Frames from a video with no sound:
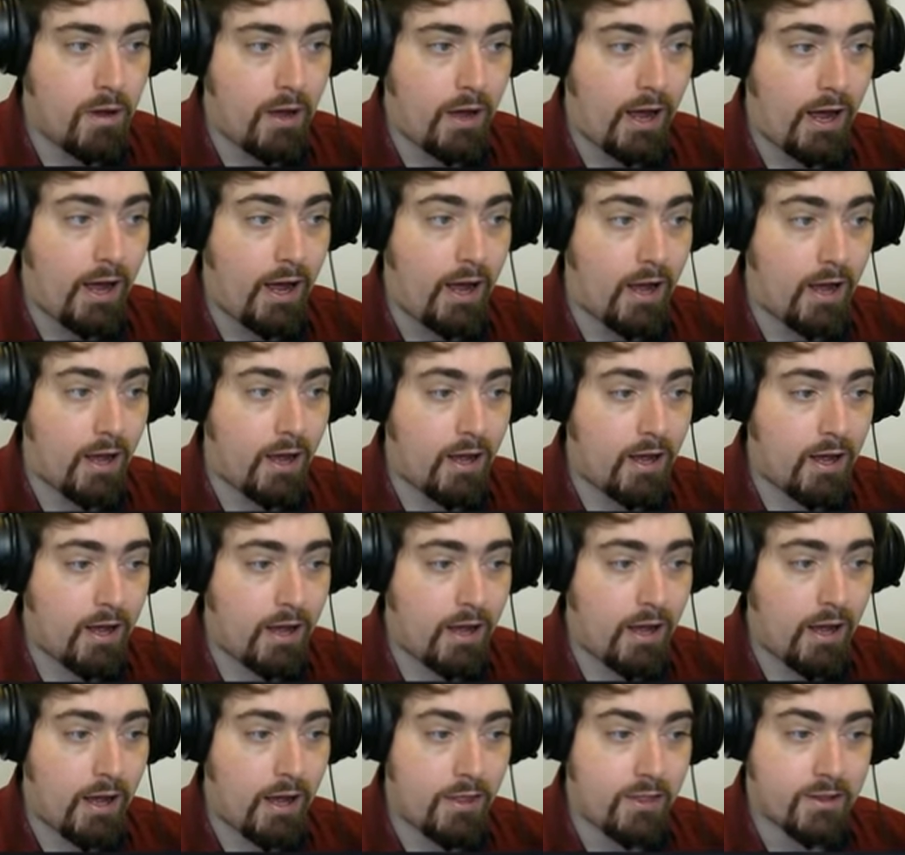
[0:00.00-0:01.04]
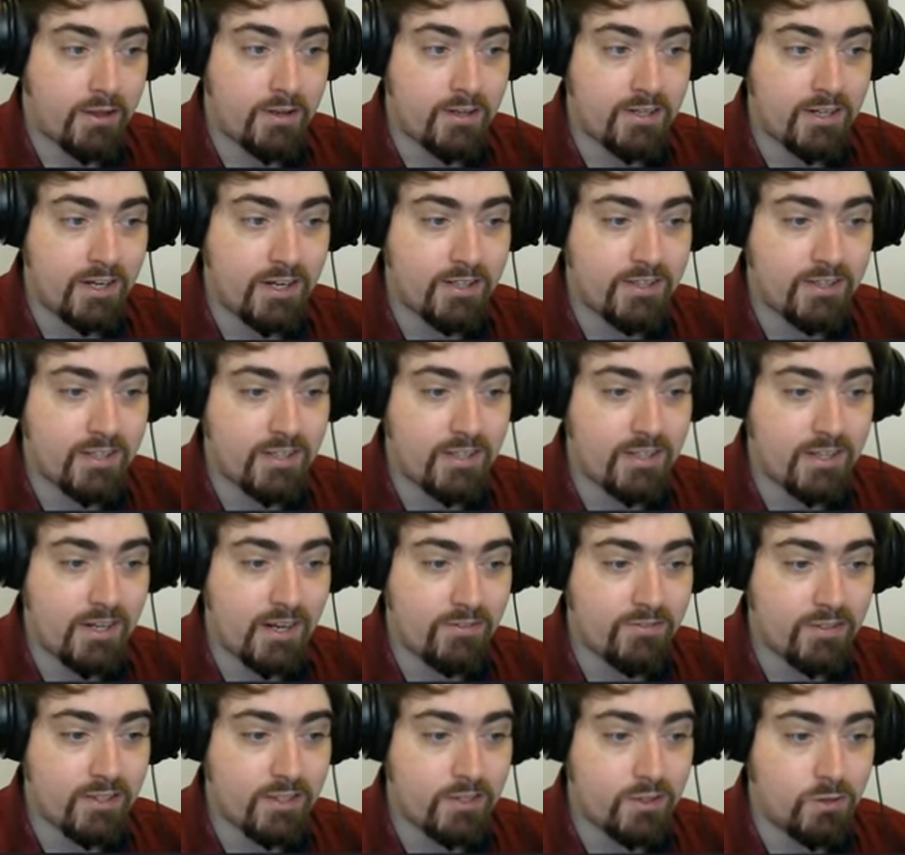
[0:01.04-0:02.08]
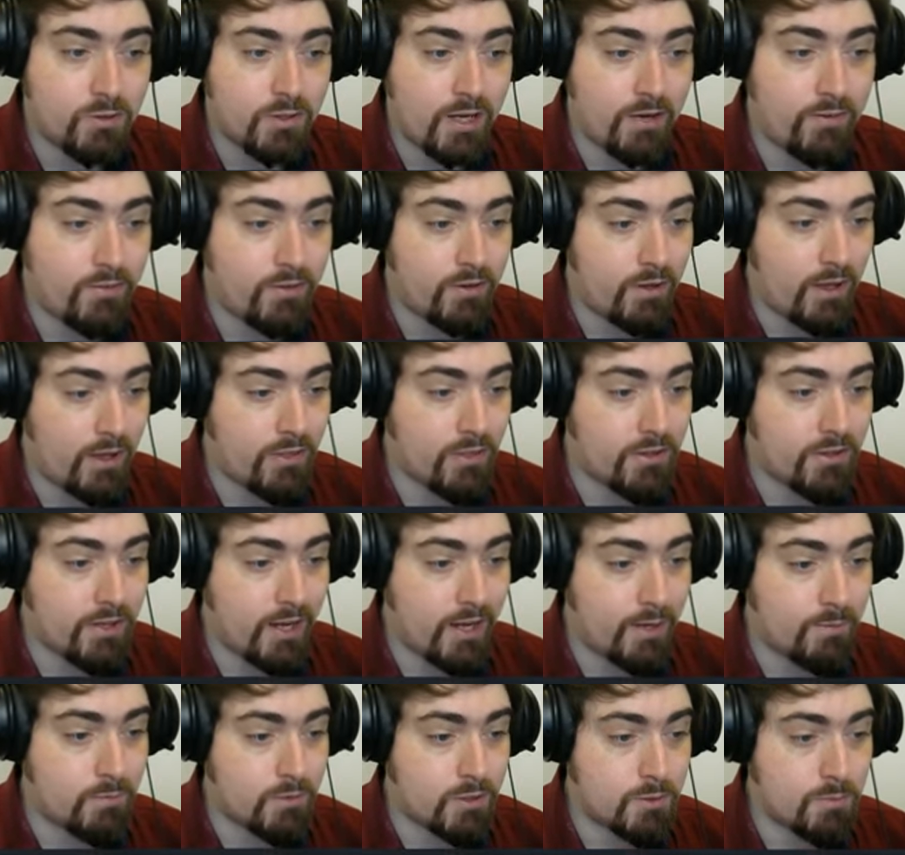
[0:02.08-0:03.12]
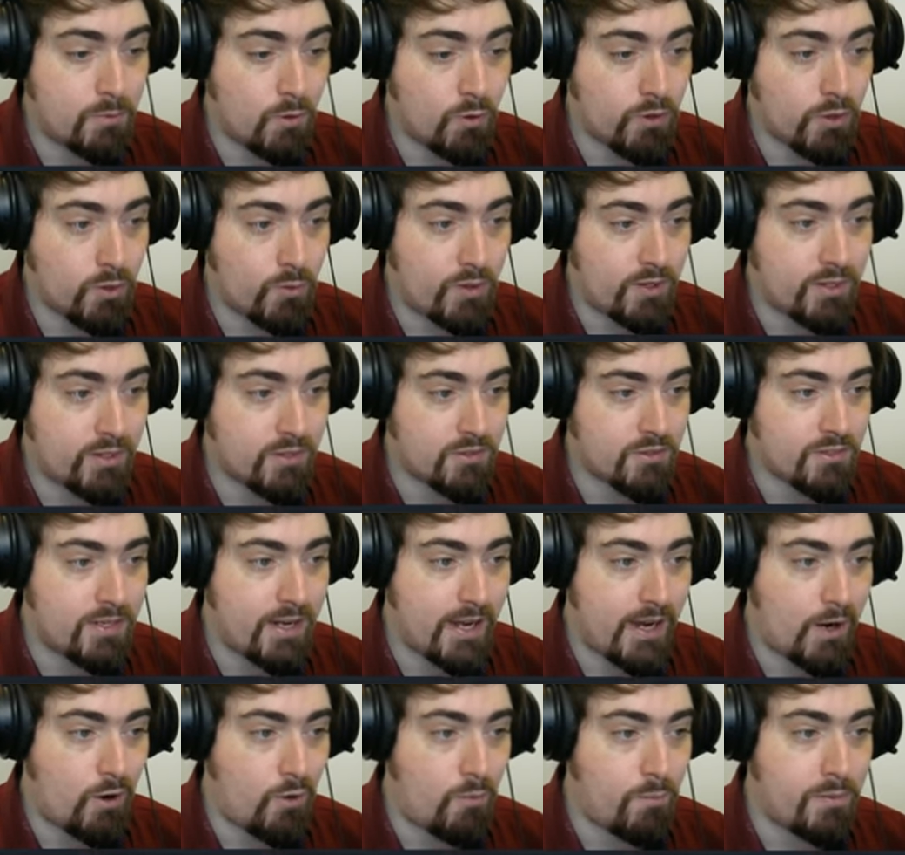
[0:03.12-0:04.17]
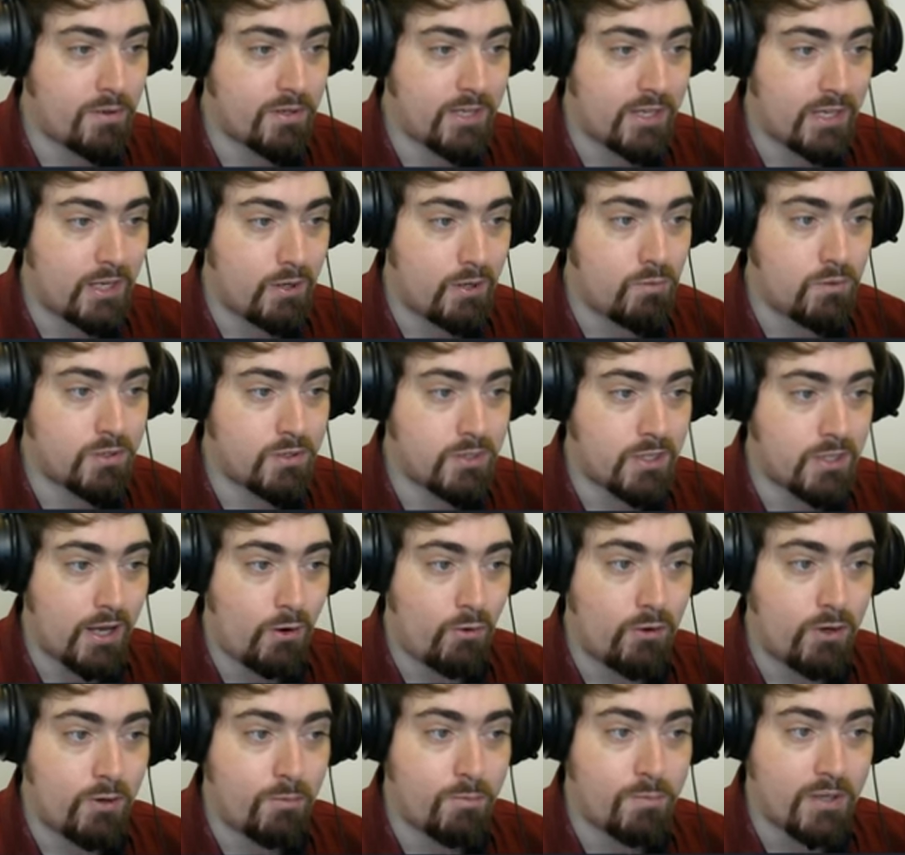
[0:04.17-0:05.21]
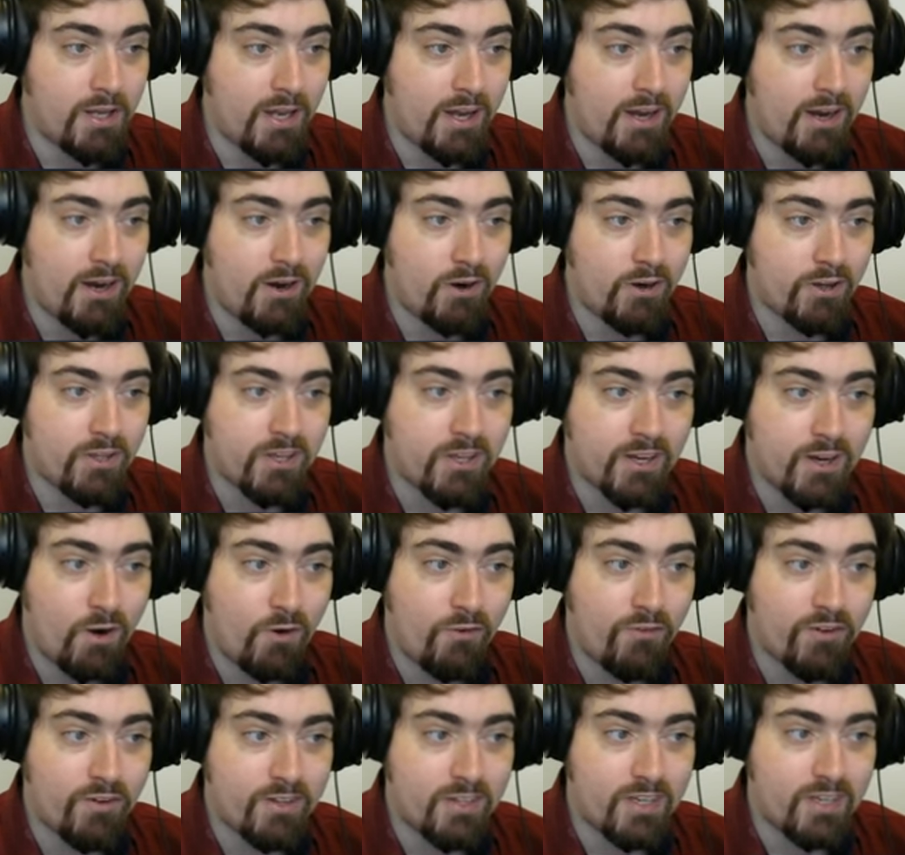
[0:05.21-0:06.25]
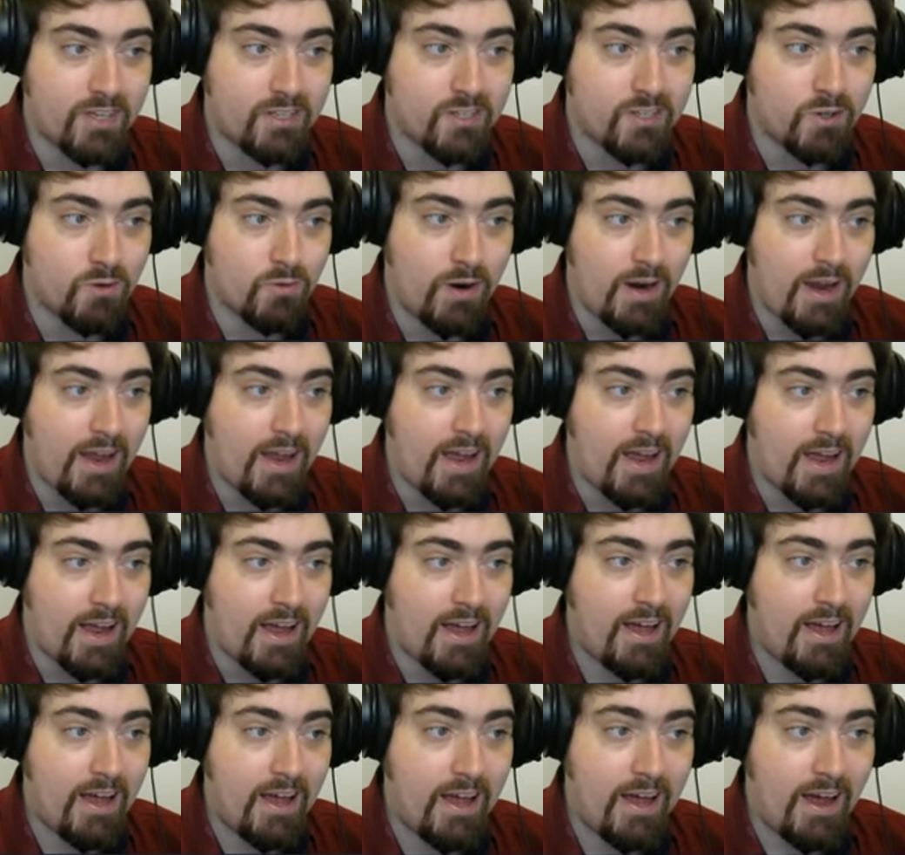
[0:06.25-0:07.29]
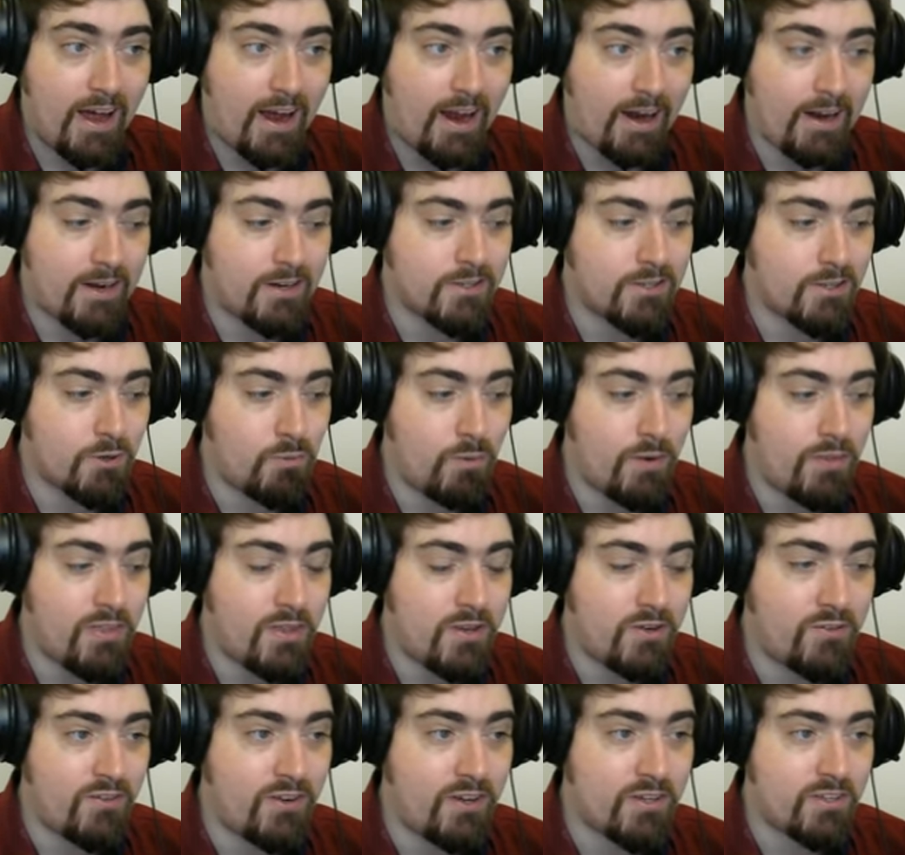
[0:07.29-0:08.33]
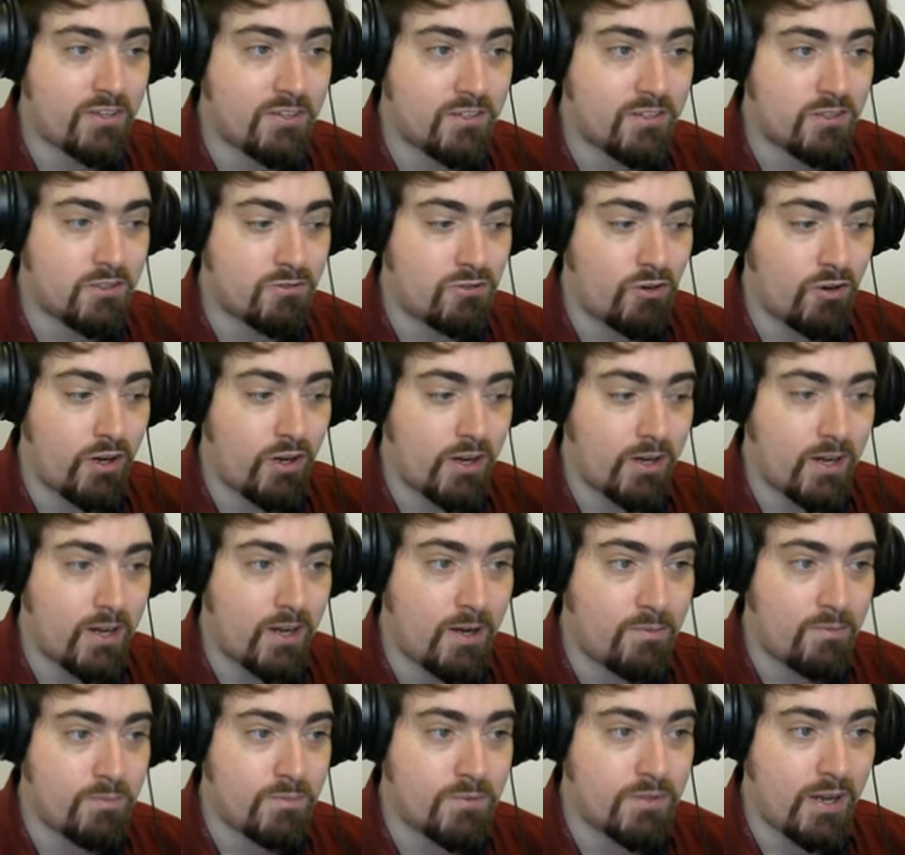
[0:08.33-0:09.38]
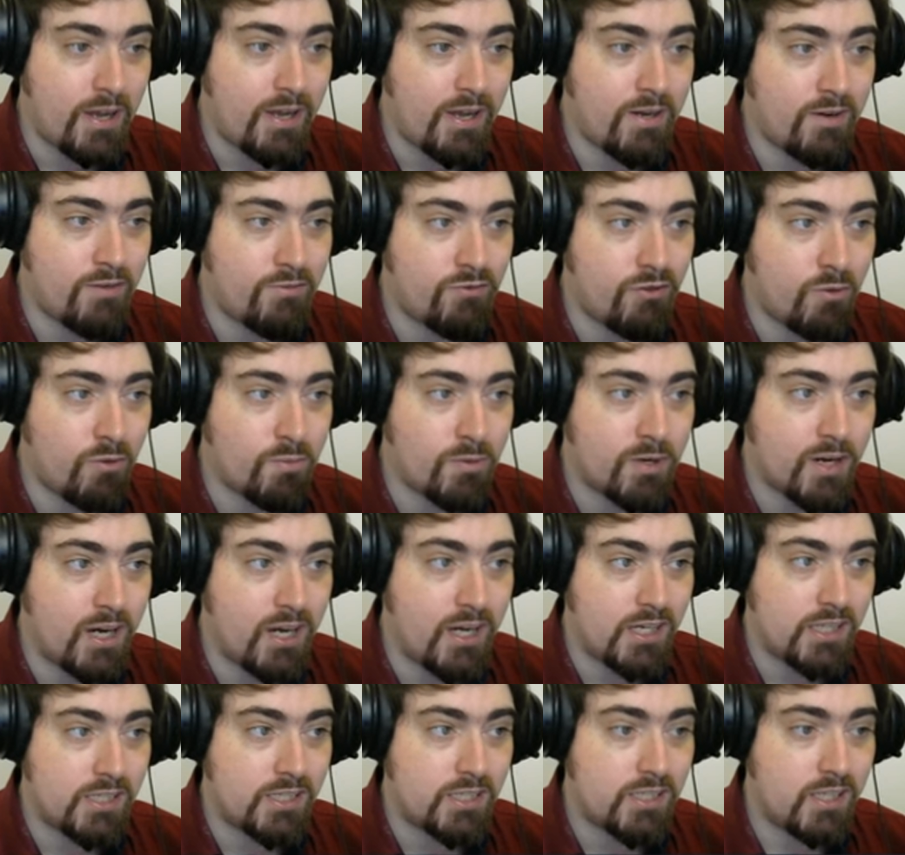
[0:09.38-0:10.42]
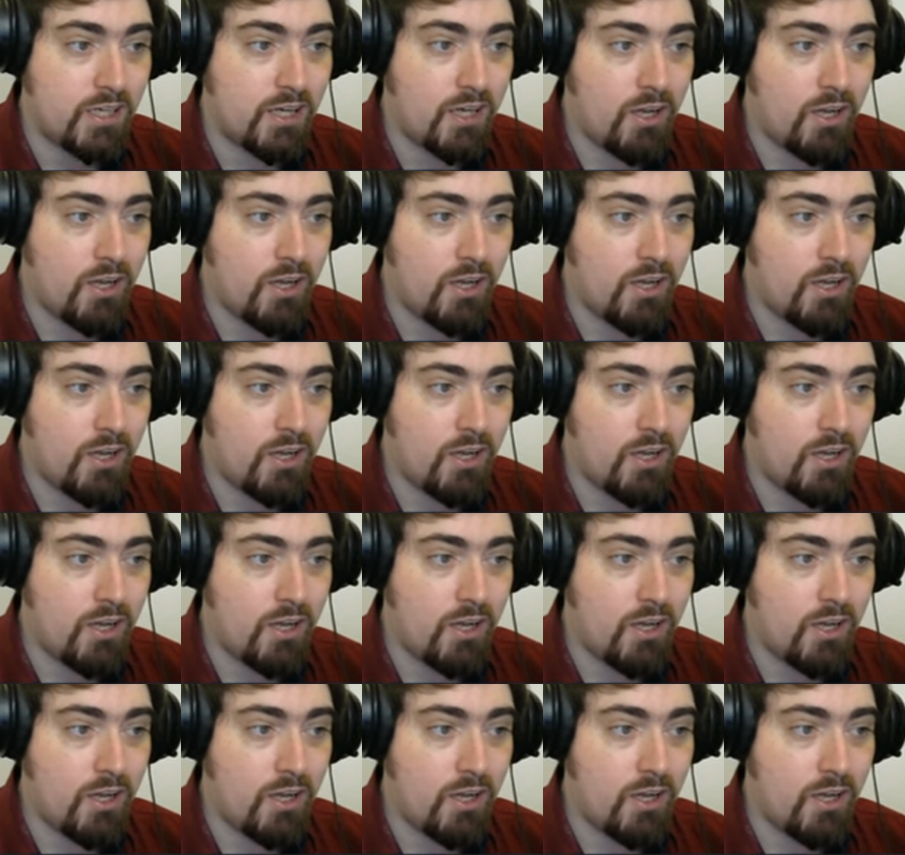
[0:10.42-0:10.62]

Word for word: Ah, Kutai didn't have T2 Navy at the time we spoke, though he does now, but he was the only player to go for T2 Air, and so when this first destroyer comes in from Khal,